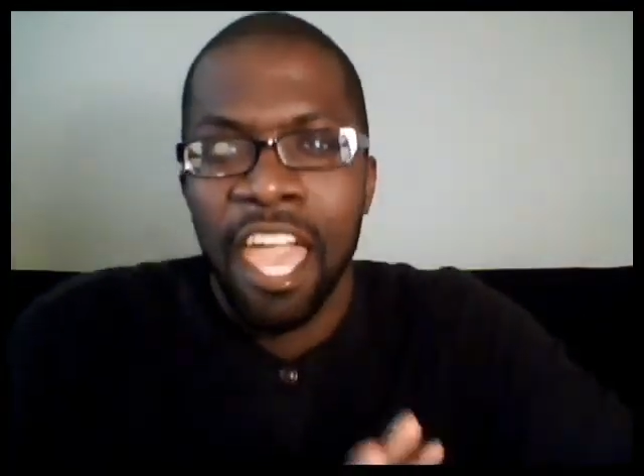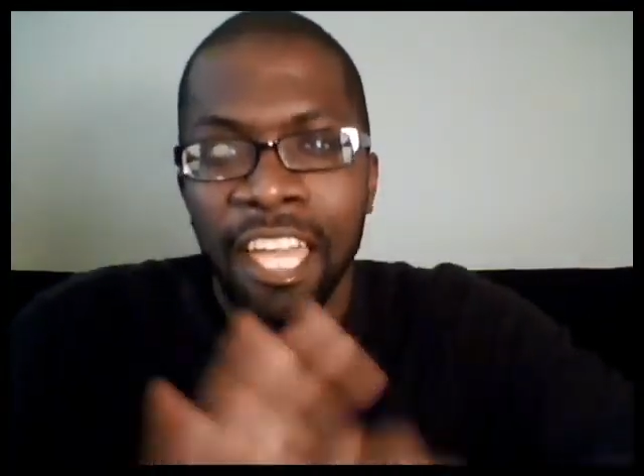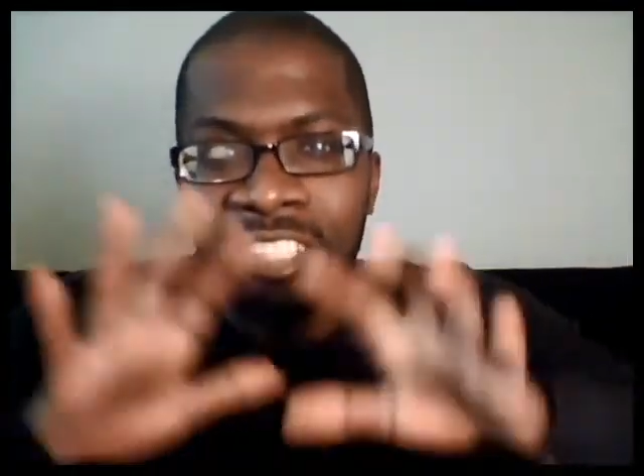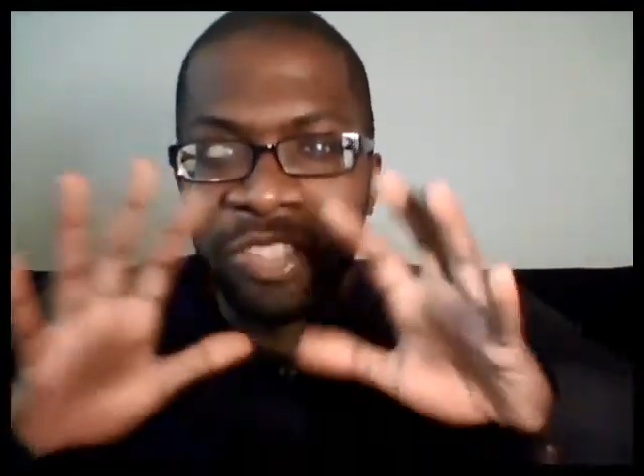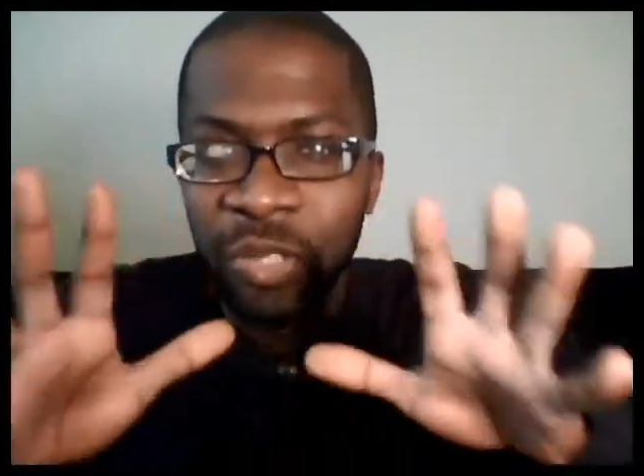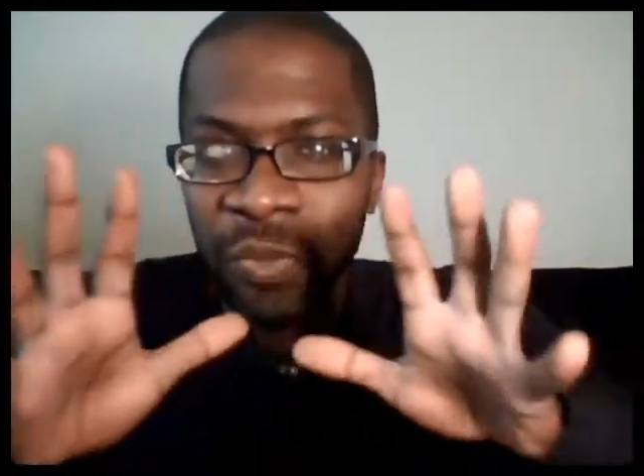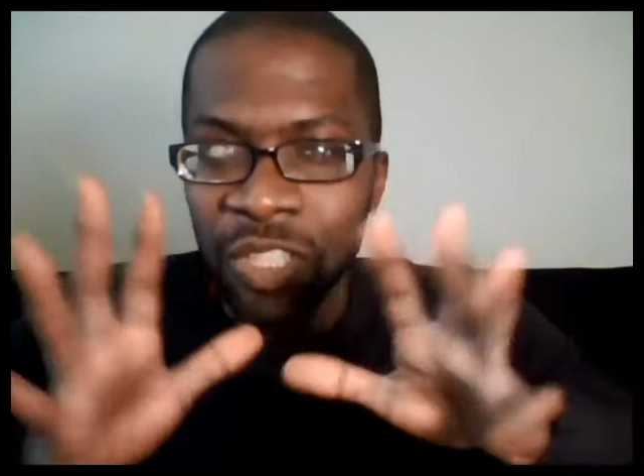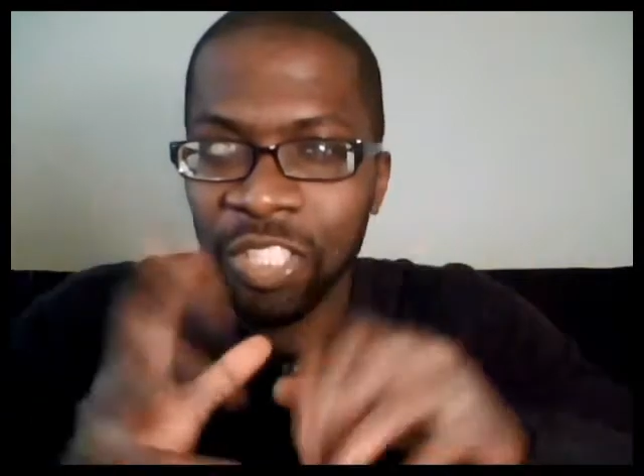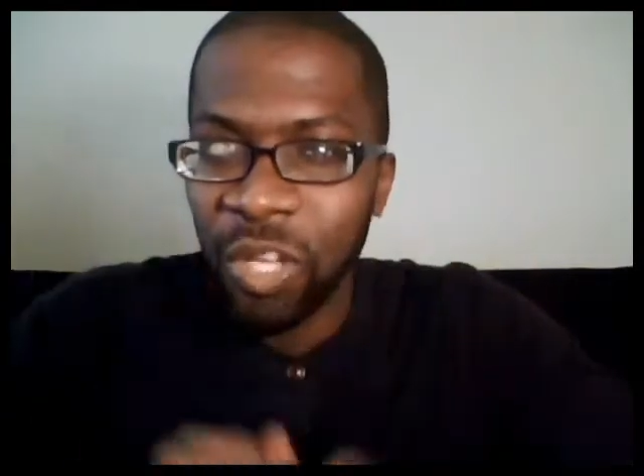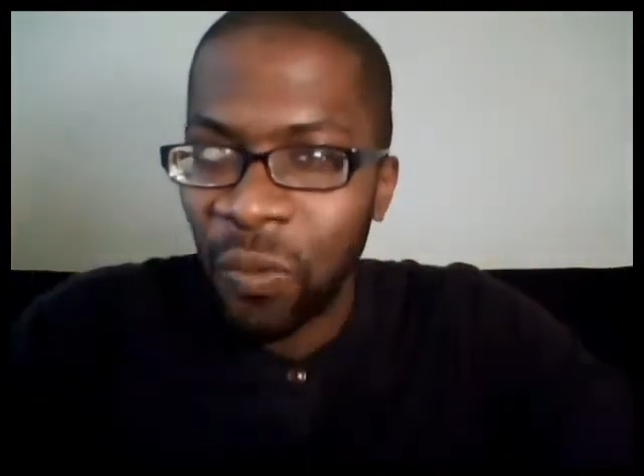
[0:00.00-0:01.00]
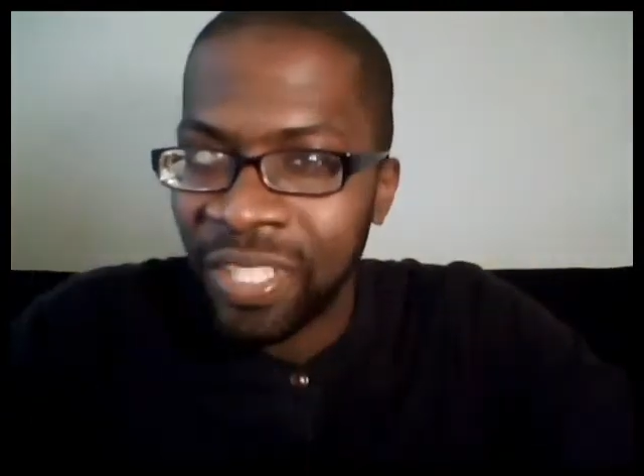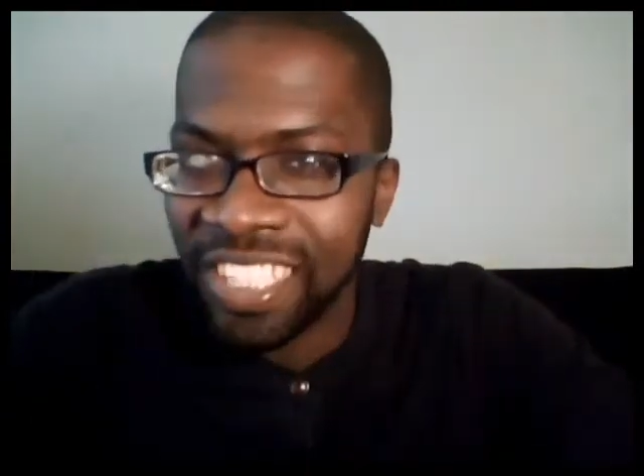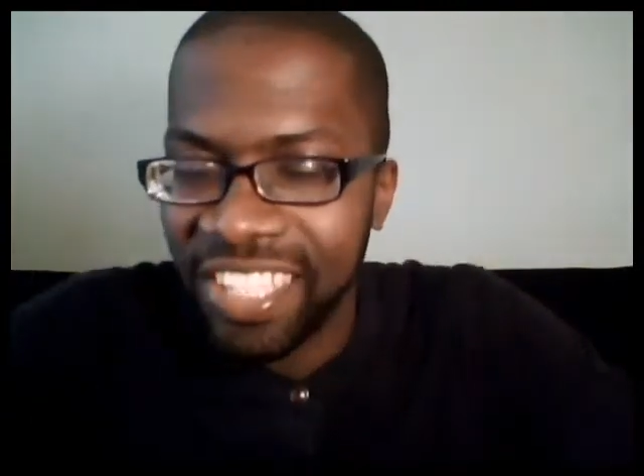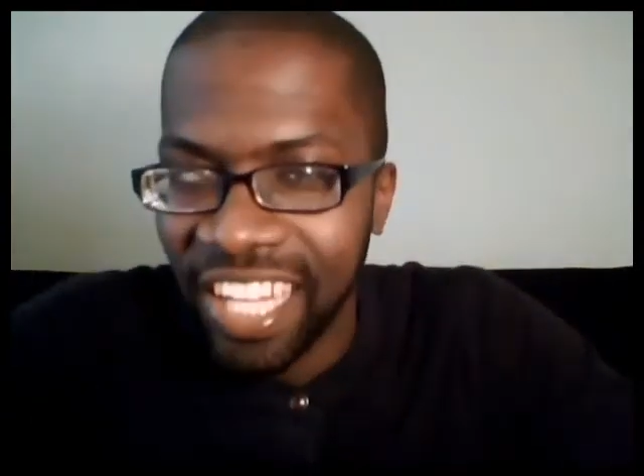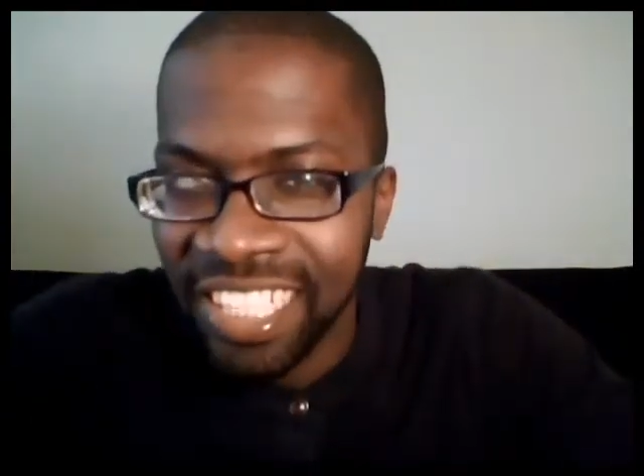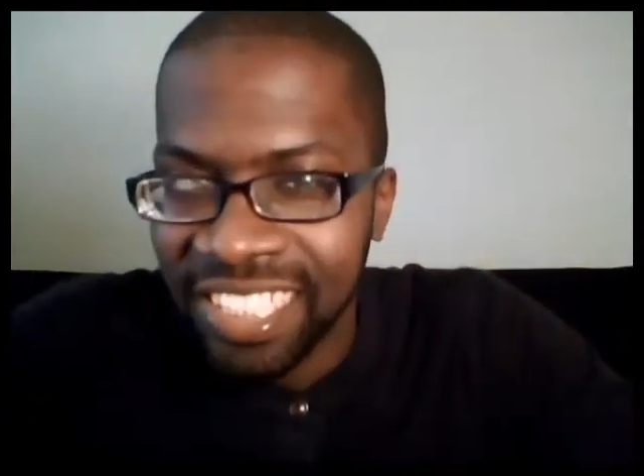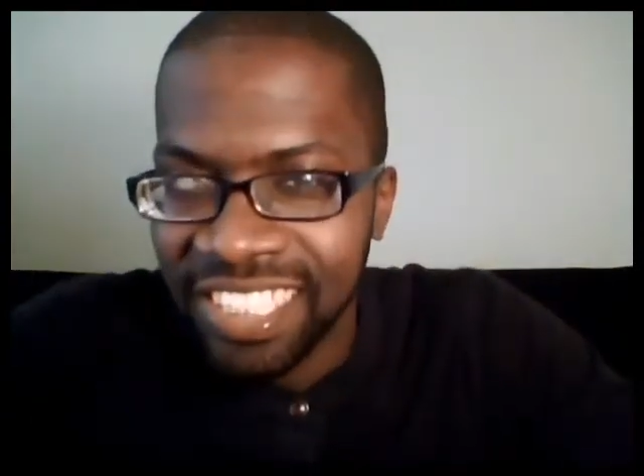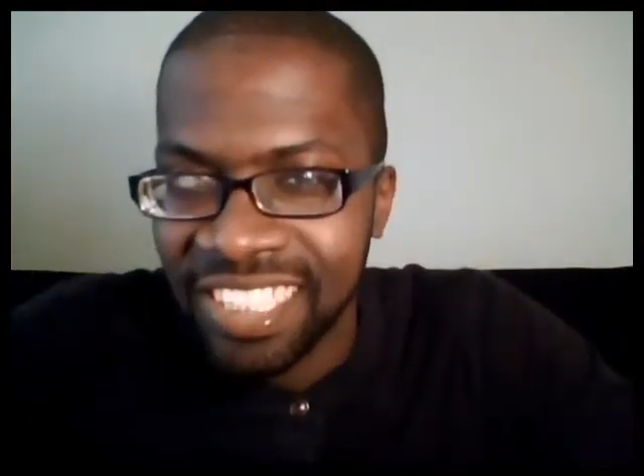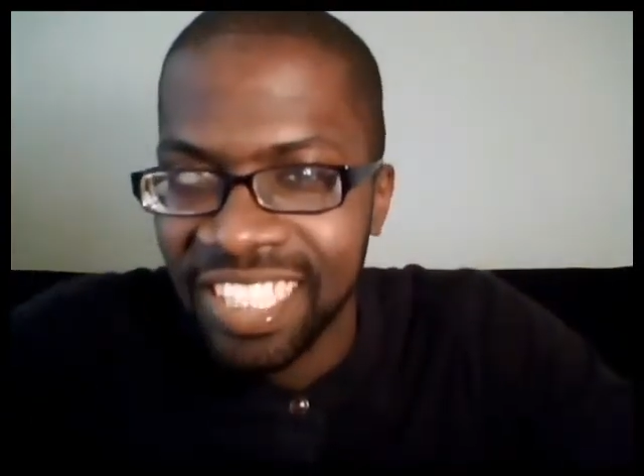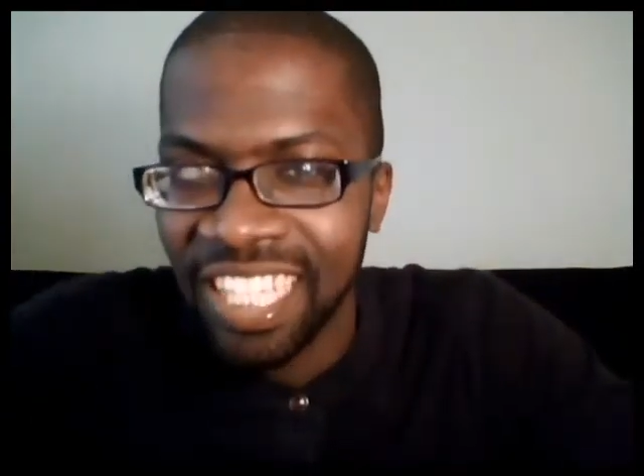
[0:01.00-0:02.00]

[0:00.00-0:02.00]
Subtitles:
And you want to know what it does?